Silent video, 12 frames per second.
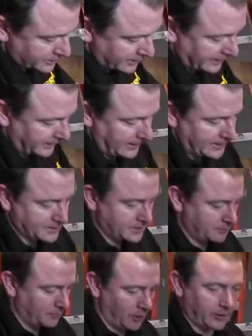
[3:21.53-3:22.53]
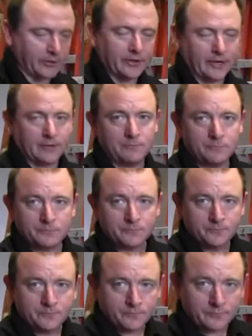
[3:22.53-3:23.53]
sight glass marker there.
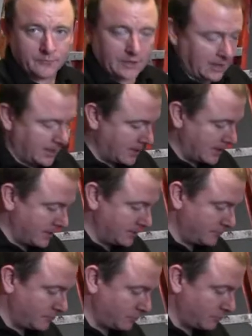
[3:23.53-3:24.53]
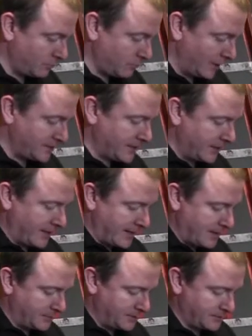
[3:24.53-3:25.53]
And once that
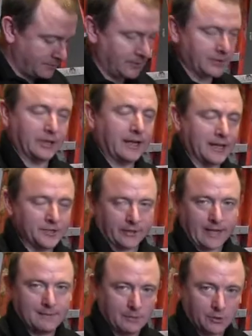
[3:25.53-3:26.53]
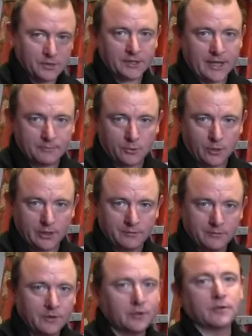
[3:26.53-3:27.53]
happens, you can add your chemicals at that
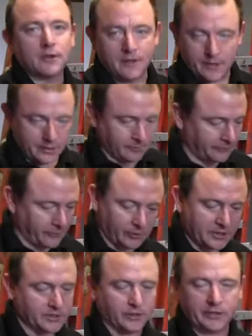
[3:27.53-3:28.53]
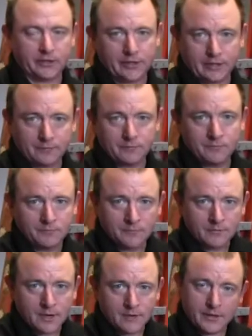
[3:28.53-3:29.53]
point, and you're fully circulating.
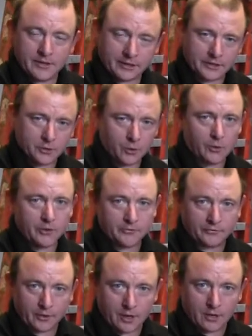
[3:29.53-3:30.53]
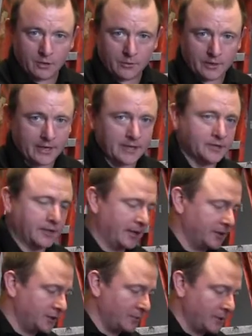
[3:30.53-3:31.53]
And then to control your flow, in case you're
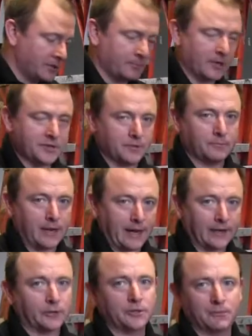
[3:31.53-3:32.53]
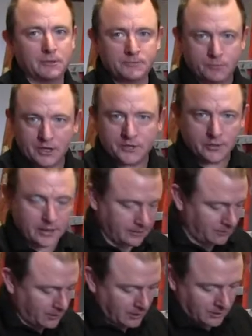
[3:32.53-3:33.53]
getting too much pressure back or too much pressure
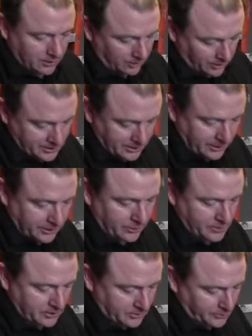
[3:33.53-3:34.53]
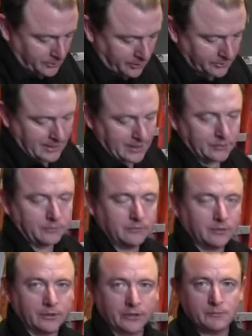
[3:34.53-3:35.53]
in, all you need to do is just throttle down
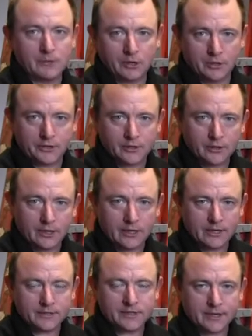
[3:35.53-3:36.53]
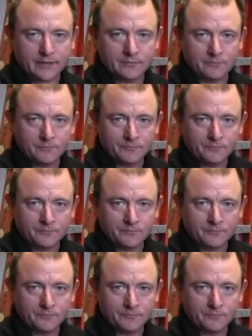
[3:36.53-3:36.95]
a little bit on your uh, intake,